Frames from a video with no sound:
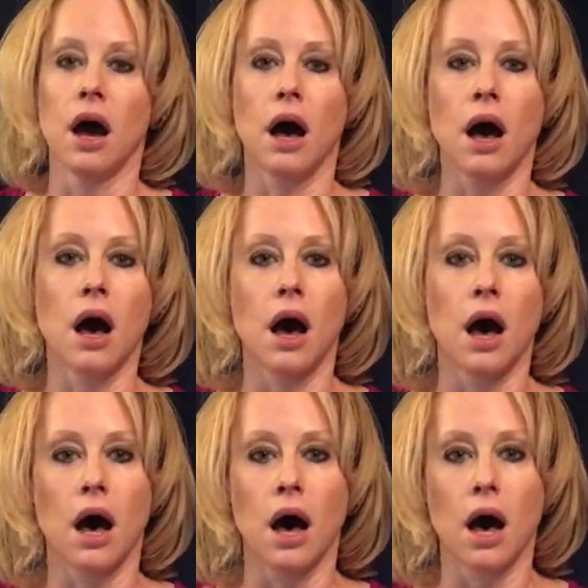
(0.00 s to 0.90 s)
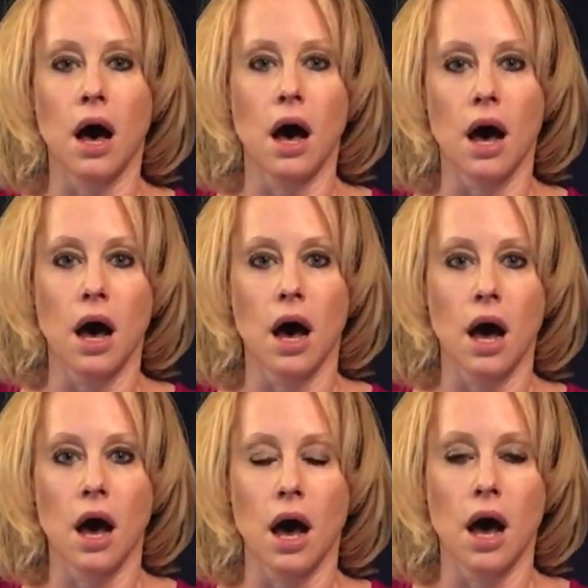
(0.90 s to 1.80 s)

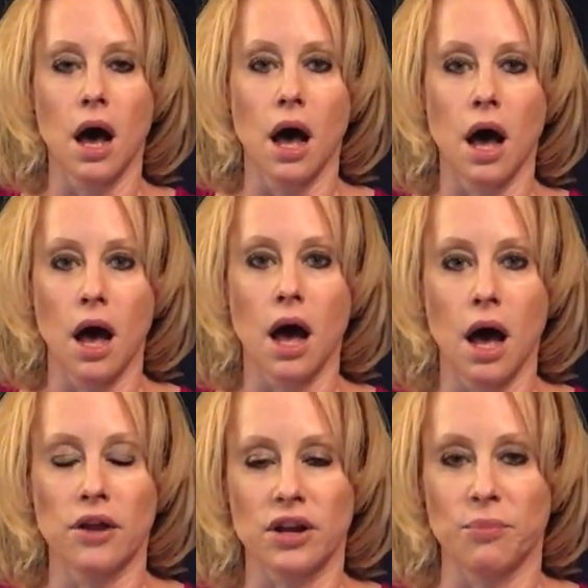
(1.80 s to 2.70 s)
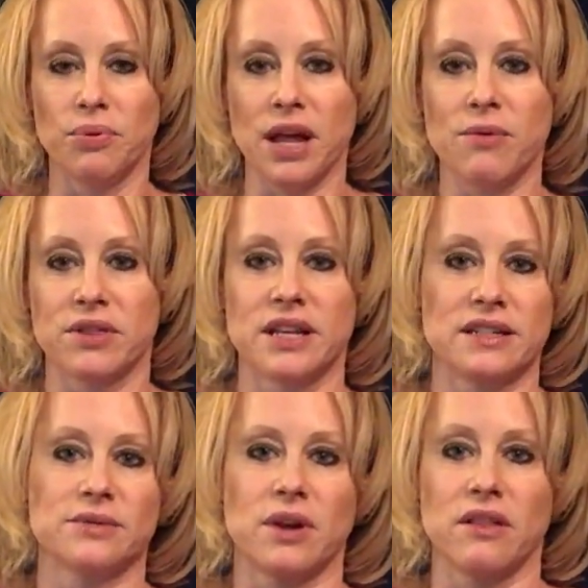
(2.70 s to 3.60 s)
Ha. You can play with this.